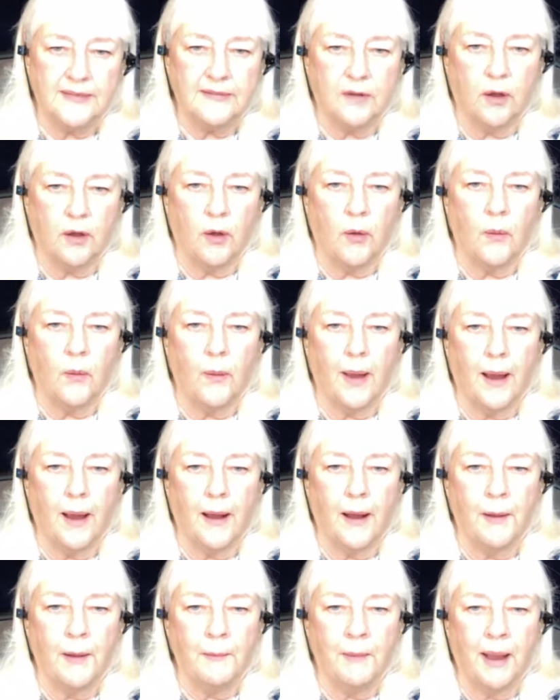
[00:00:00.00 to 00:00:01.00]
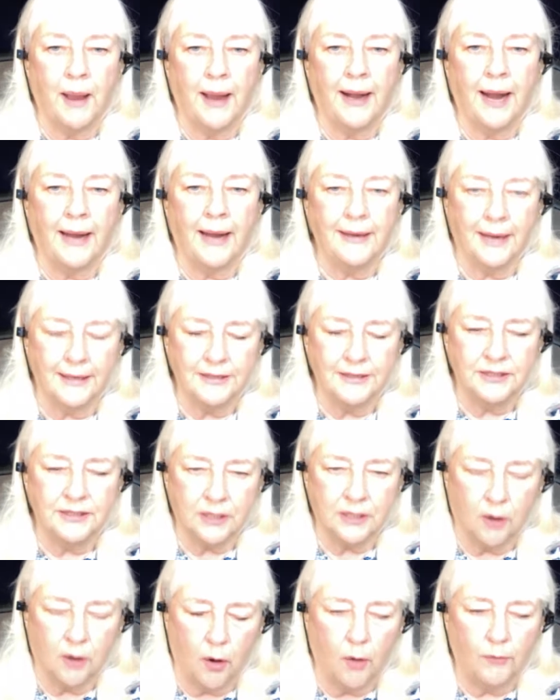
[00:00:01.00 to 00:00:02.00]
So, and I
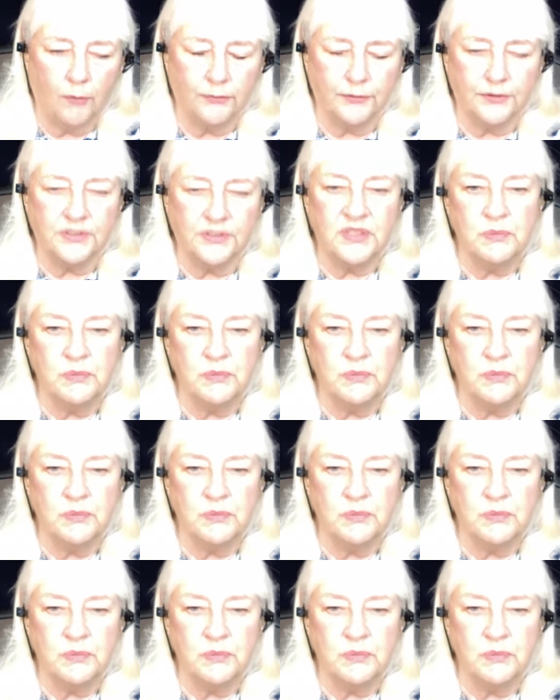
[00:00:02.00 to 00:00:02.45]
took over.